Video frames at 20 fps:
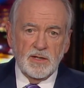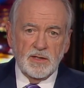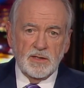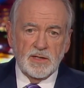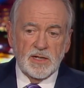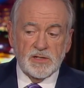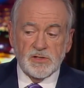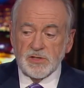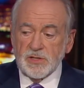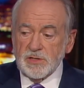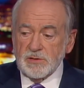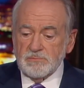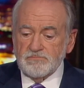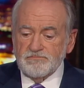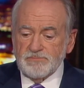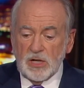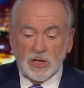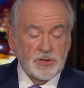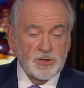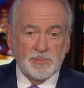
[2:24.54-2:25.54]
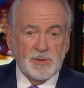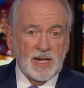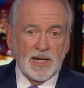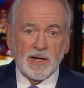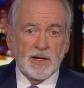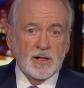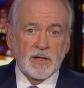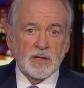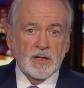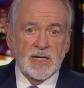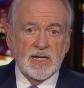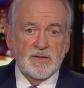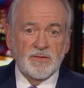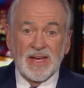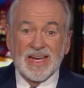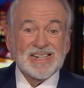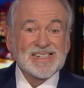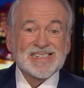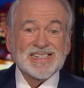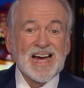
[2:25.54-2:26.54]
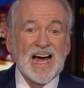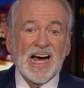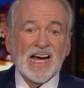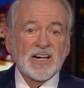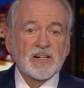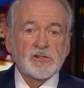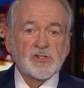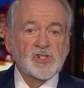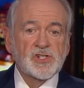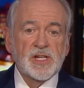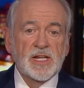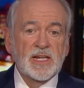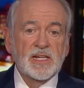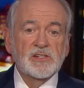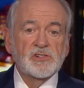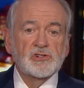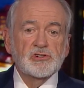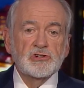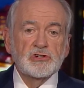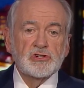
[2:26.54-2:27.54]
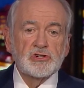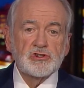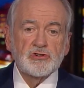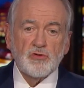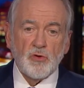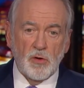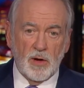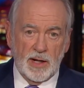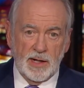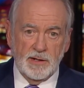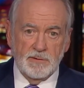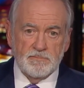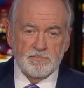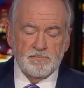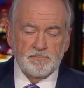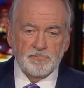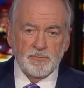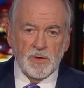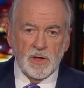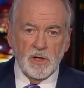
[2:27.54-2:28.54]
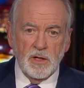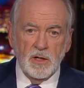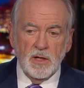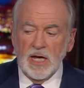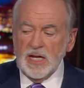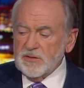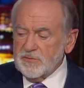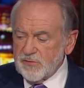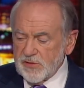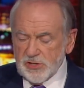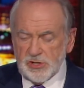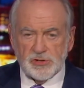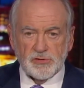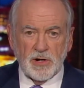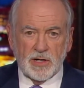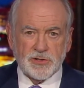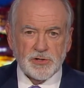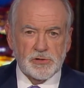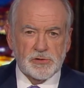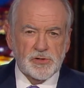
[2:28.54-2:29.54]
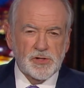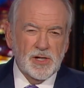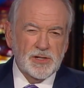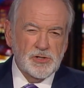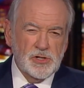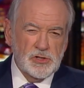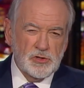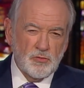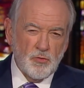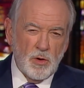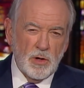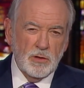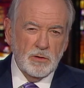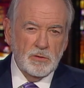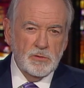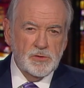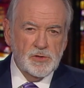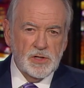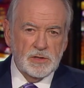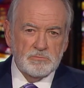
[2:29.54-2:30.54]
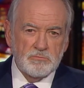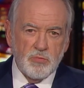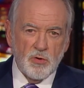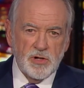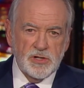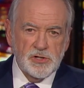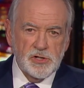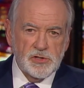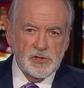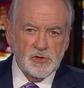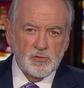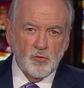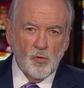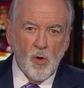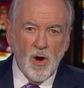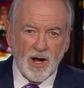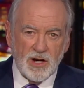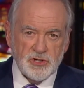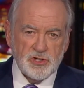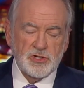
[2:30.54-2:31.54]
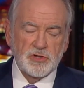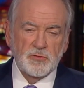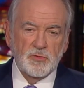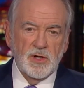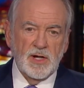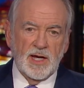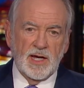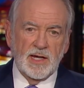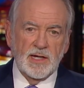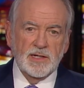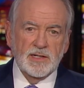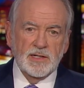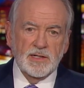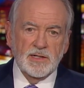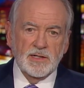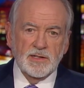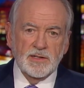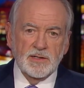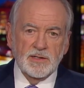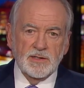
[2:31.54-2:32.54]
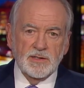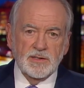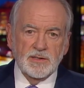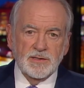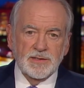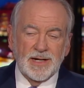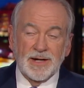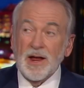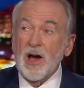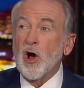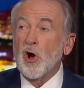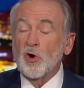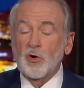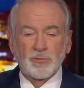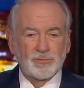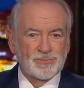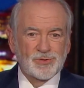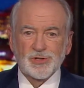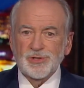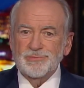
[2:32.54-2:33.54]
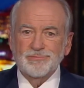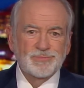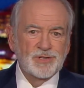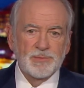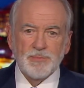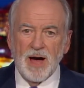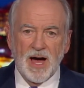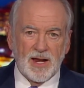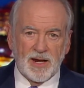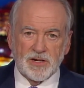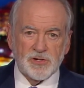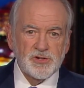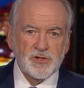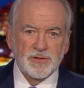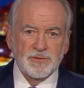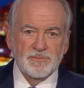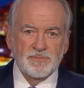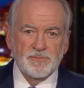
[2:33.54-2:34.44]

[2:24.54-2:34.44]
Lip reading: that's ultimately going to leave entire cities destroyed, infrastructure such as roads and bridges washed away, and homes demolished.